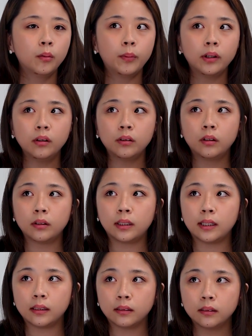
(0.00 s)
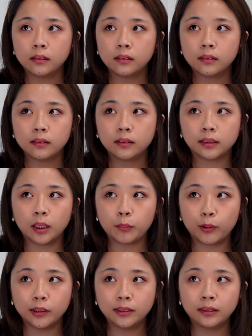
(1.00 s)
Whether or not they are
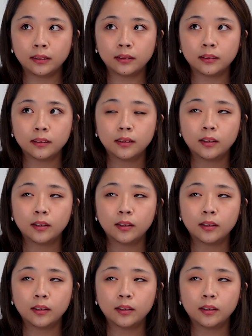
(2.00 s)
Singaporeans